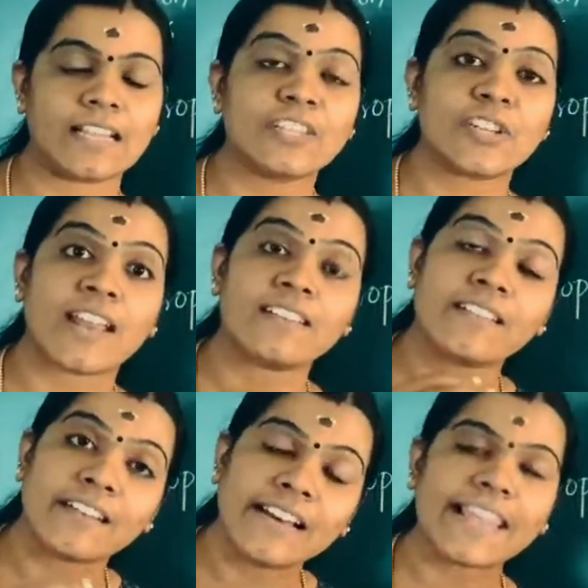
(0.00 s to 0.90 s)

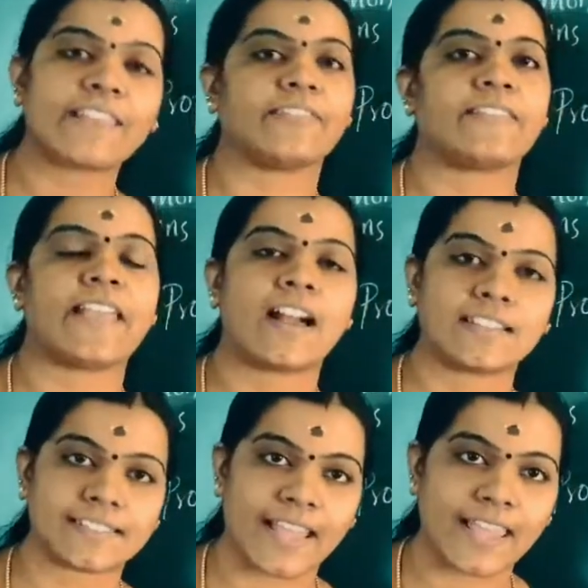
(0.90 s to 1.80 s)
Generally we
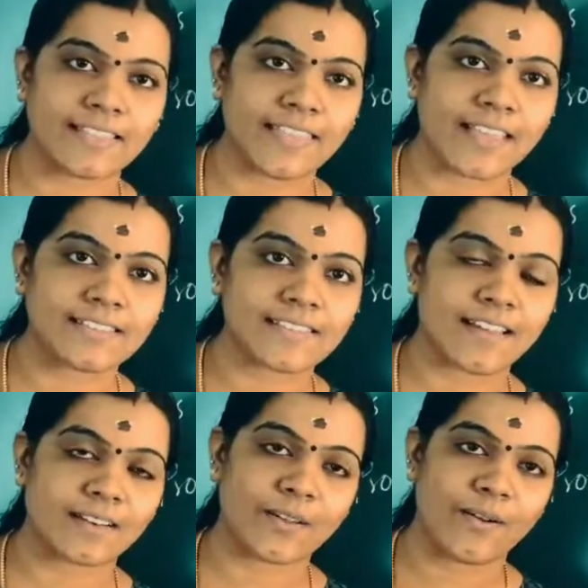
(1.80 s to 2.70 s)
are saying things
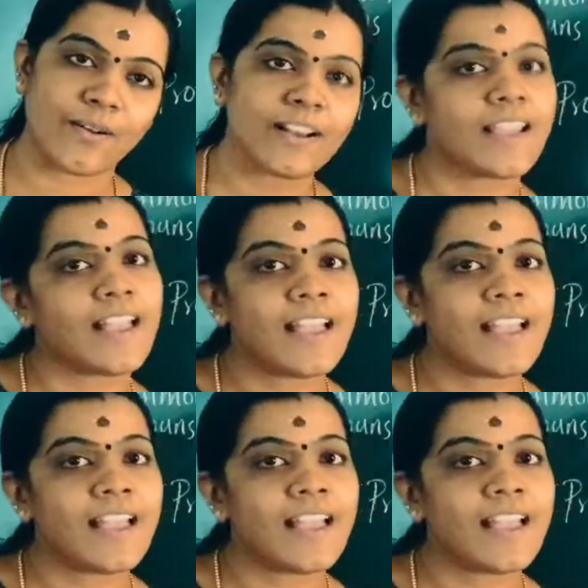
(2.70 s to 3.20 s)
are called